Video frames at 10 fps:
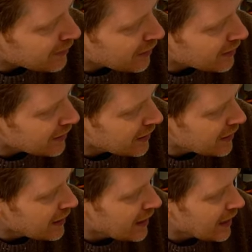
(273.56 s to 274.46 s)
fine.
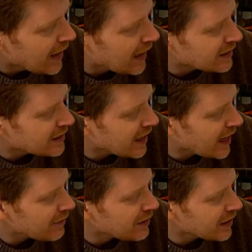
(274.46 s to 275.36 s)
And yeah,
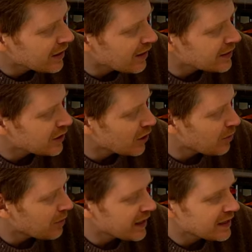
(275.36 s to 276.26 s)
having the guide
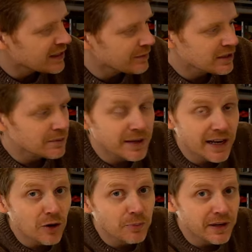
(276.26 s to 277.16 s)
scope up here seems to be
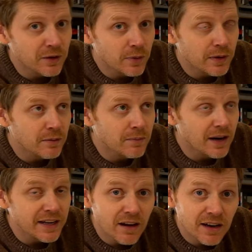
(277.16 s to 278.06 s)
helping with
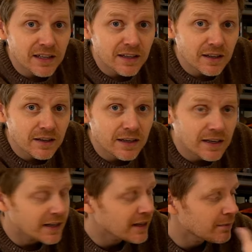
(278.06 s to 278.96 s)
my guiding
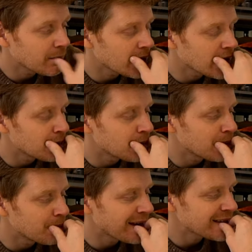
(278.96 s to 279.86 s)

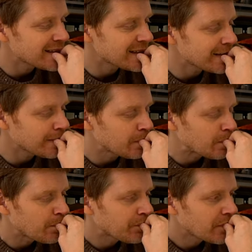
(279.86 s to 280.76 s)
and balancing.
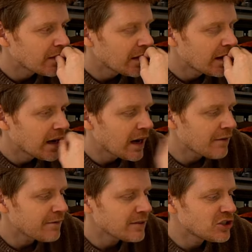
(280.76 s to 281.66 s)

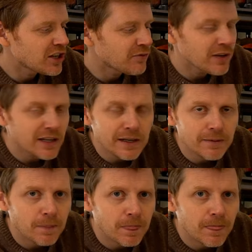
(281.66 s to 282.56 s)
I found
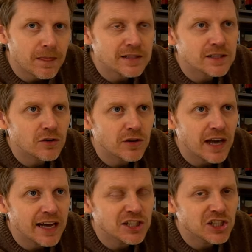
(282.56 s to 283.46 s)
generally, this is on a
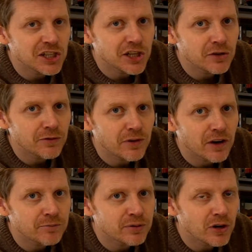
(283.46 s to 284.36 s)

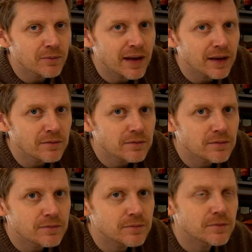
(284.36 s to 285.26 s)
HEQ5 Pro mount,
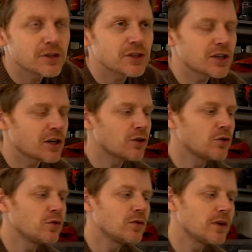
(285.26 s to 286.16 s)

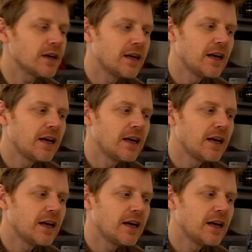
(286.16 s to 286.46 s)
so